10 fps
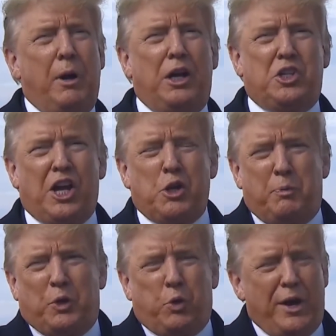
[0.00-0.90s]
But he says
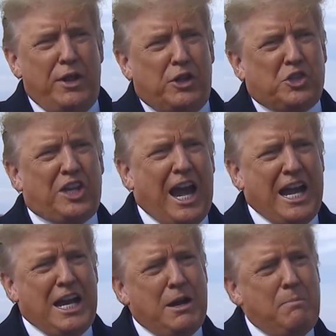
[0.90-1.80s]
between the
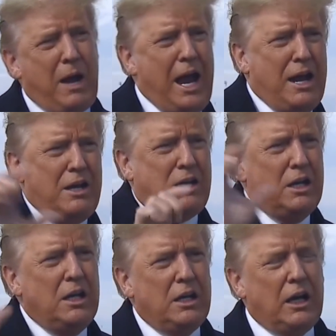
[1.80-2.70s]
stadium
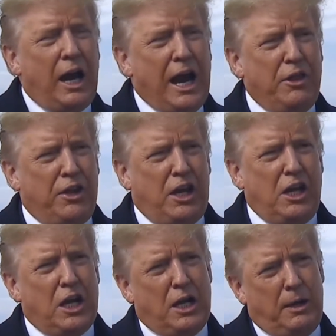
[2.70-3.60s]
and the